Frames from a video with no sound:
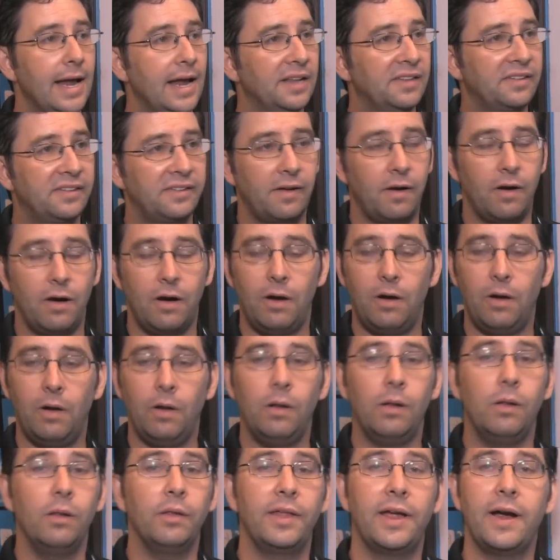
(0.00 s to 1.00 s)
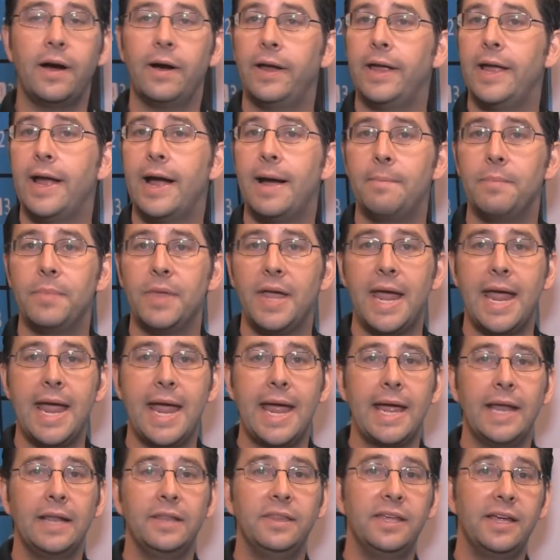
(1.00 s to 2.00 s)
It's all there, yeah.
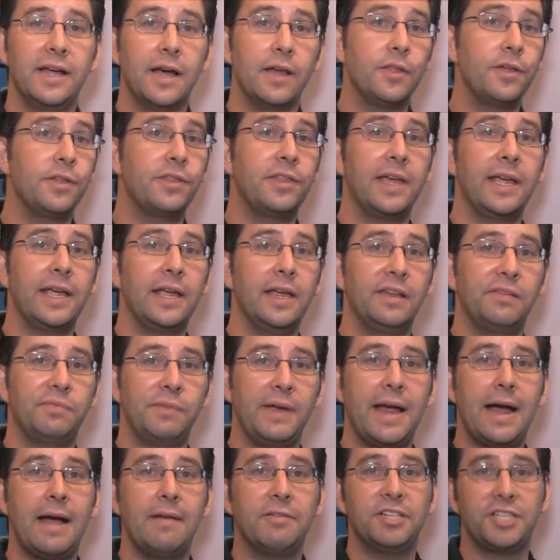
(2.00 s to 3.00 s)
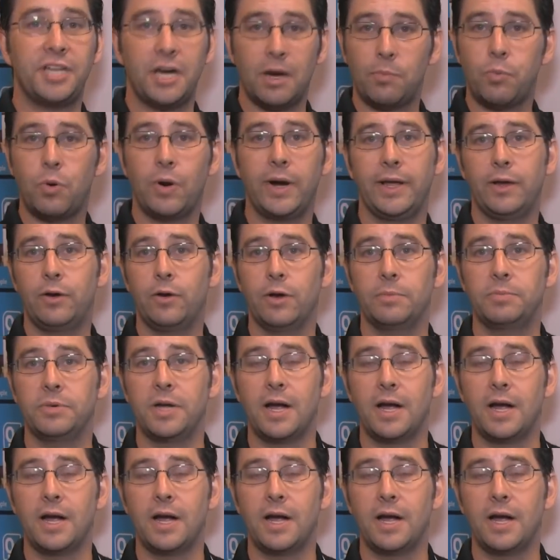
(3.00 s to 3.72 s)
And the other thing is we have SharePoint